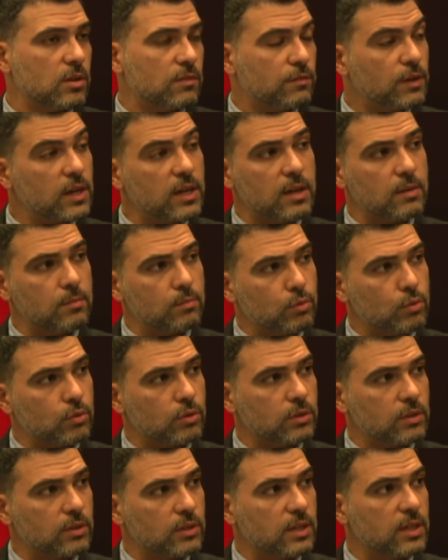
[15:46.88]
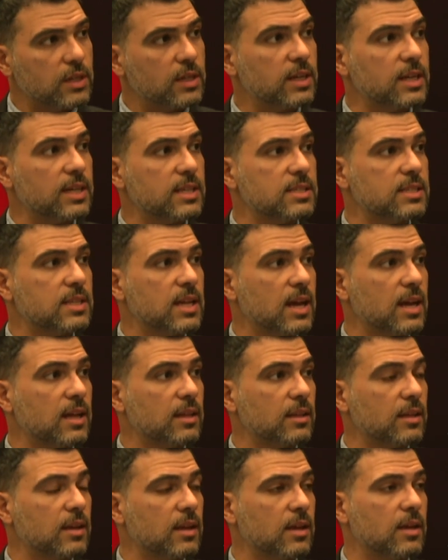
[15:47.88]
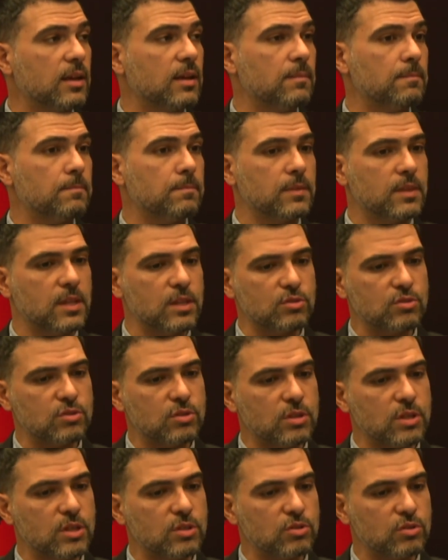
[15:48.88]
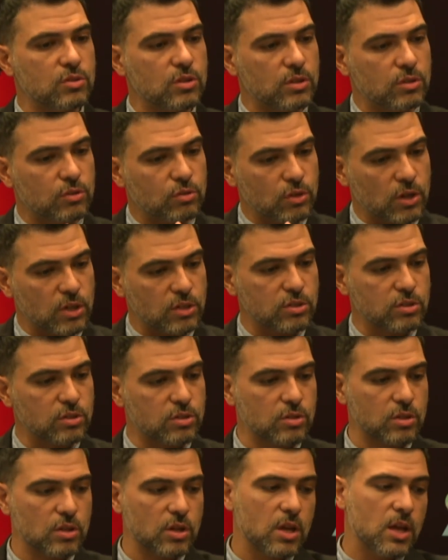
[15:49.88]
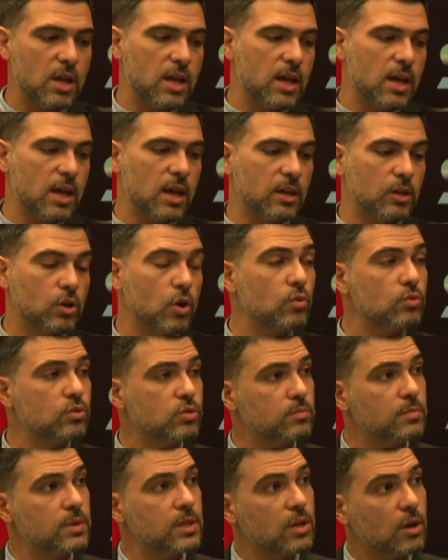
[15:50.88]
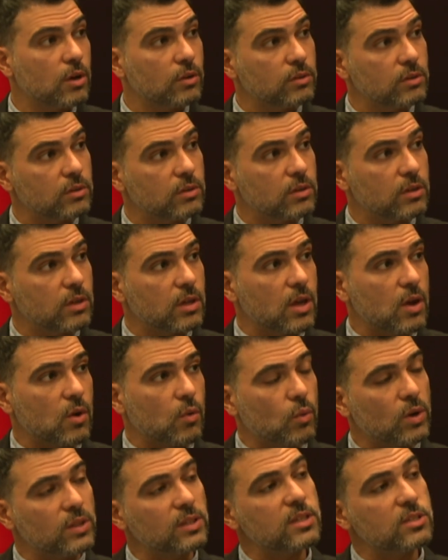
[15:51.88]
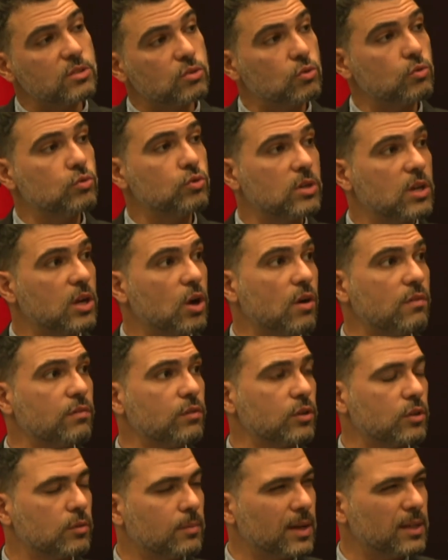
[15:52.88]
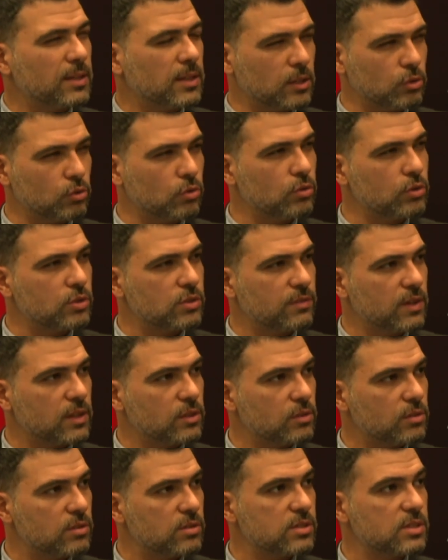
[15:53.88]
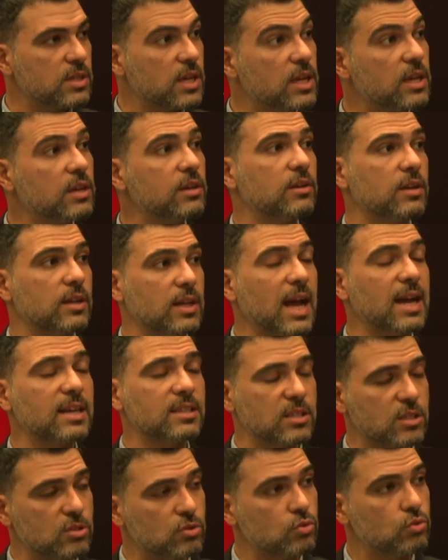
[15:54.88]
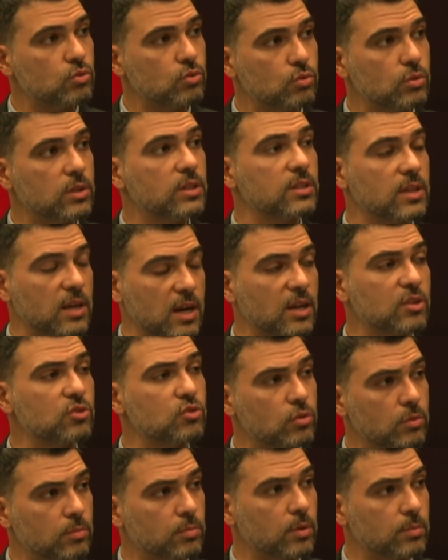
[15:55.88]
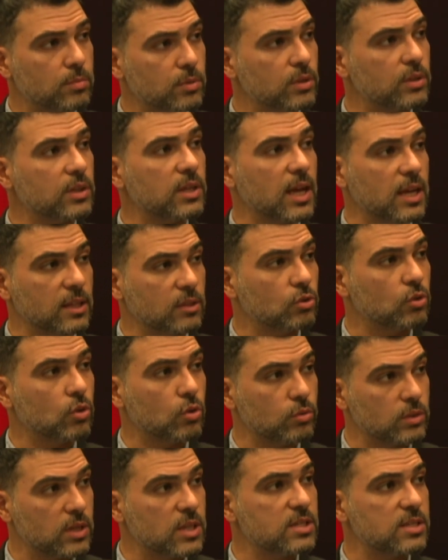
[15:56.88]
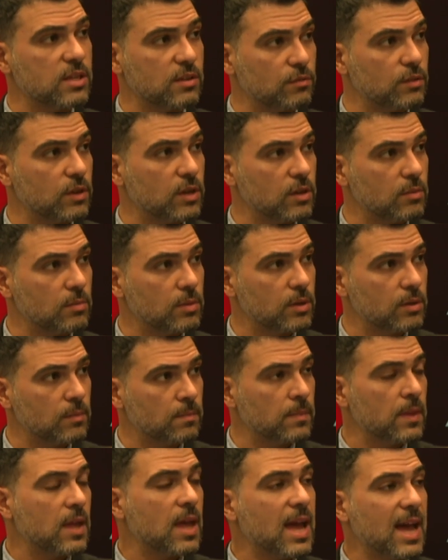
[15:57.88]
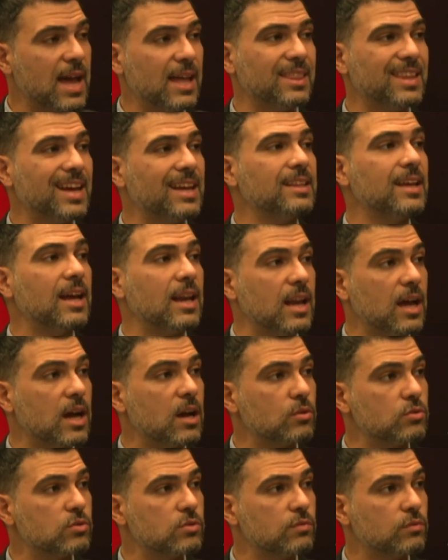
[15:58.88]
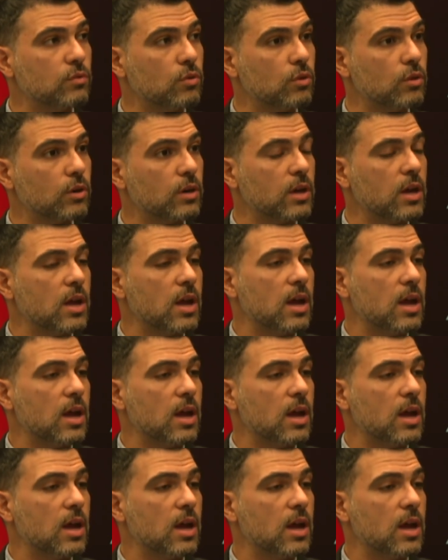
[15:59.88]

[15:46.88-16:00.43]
very important here is that this trust goes beyond what is usually offered by technology vendors. Here, access to intellectual property and code is available, and that allows for